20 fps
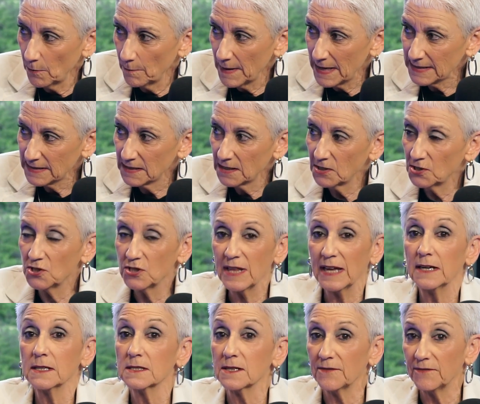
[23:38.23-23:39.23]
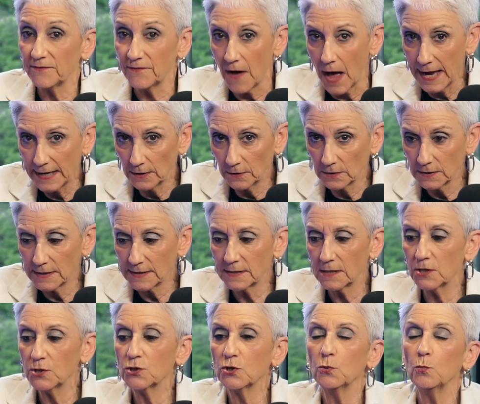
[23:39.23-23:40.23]
message that it's a final
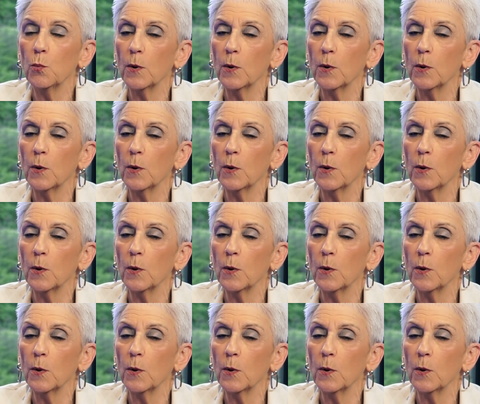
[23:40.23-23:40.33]
decision,